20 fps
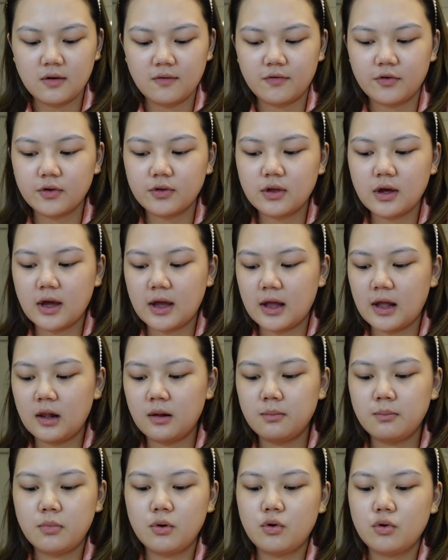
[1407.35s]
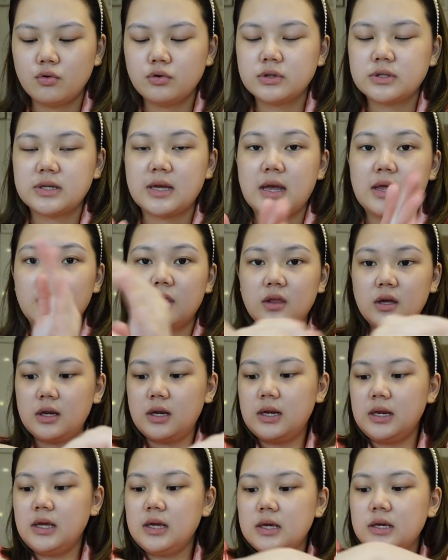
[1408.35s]
For the elbows and the
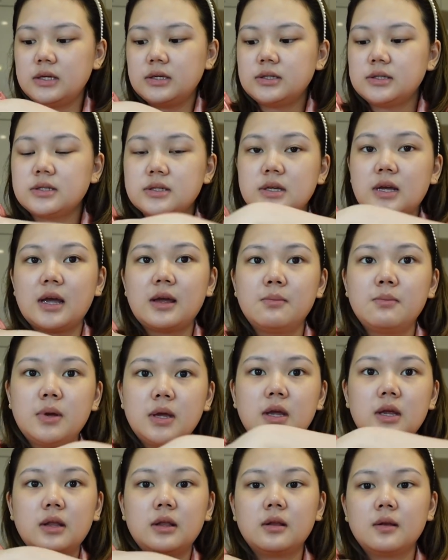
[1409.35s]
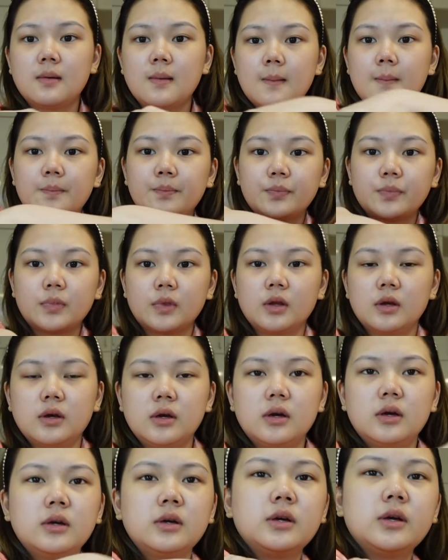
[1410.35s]
knees, I mean,
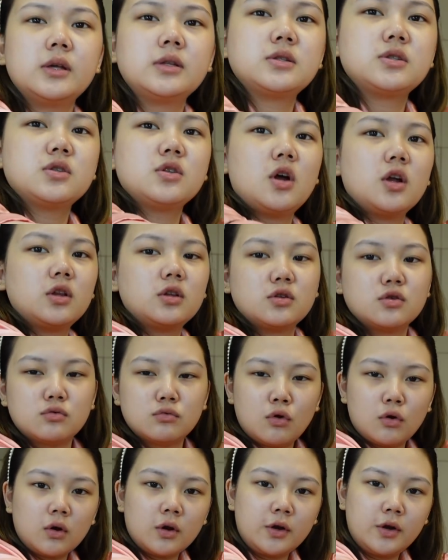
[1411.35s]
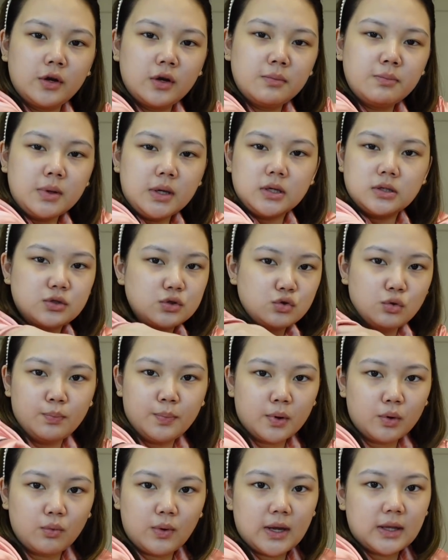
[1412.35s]
it's not gonna be
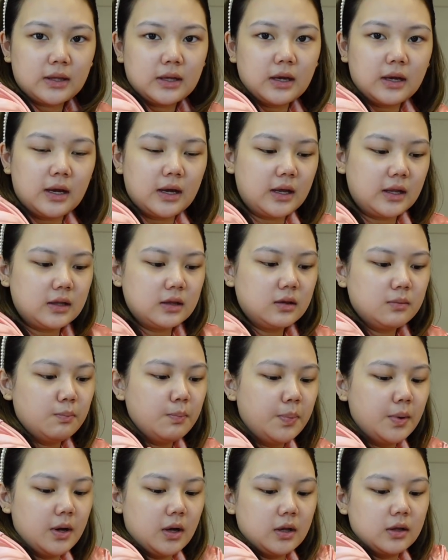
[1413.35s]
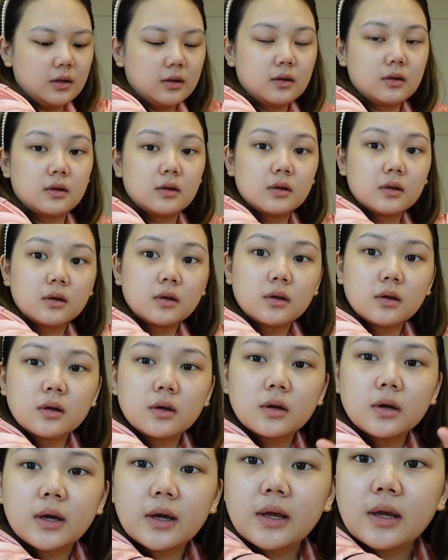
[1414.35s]
super white agad, but,
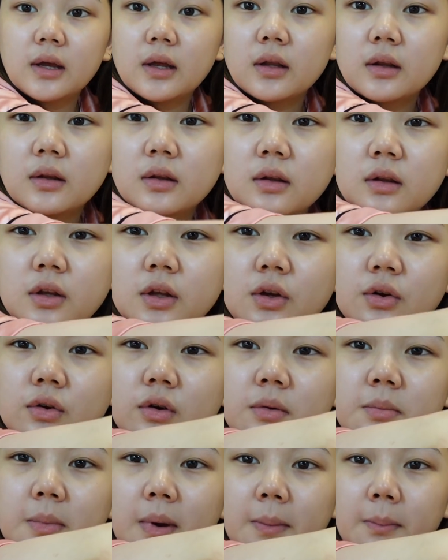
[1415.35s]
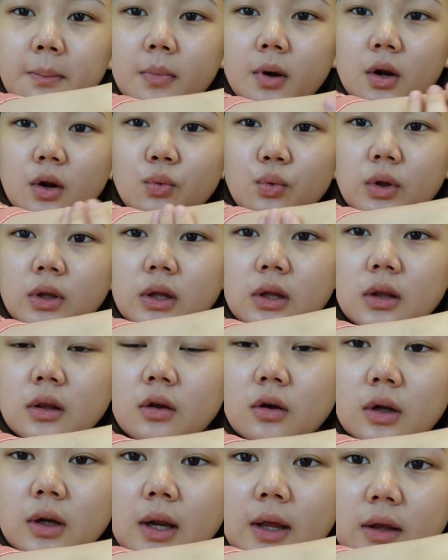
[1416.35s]
ayan, do you remember what it
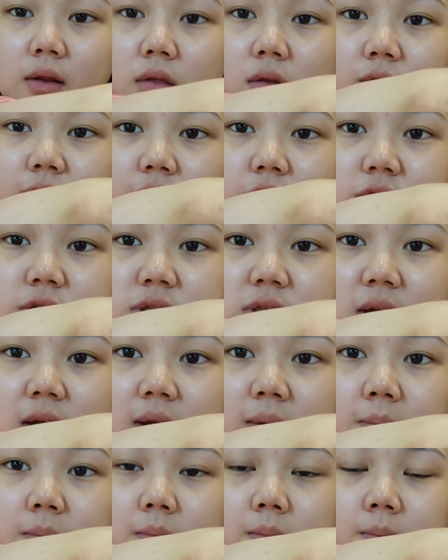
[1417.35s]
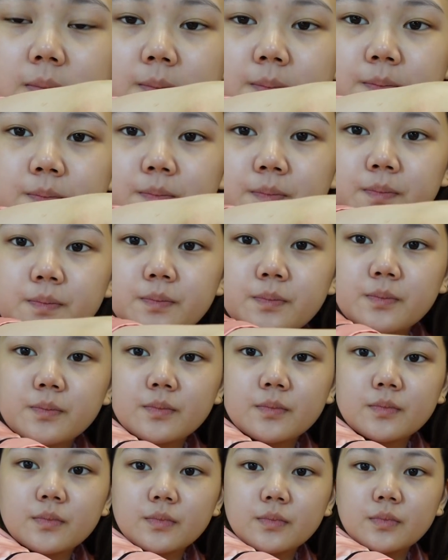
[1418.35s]
looked like the first time?
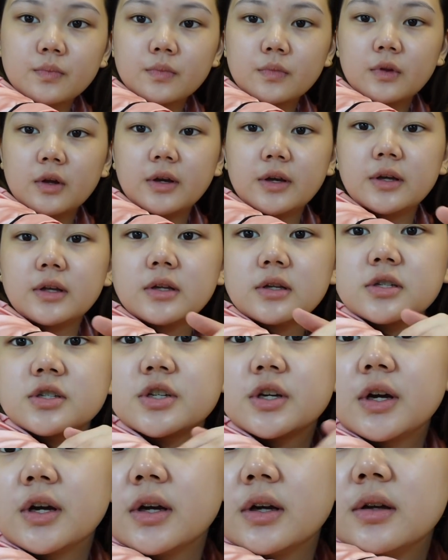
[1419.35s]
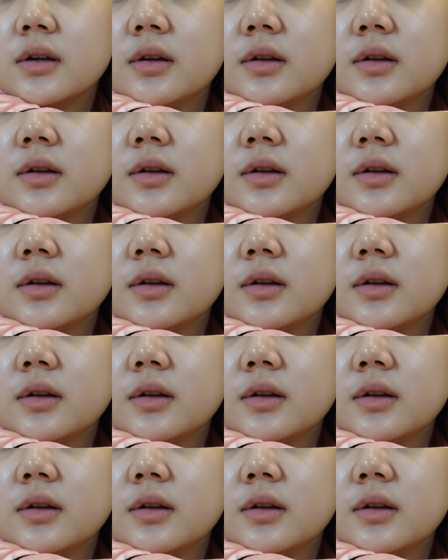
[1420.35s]
Ayan na siya.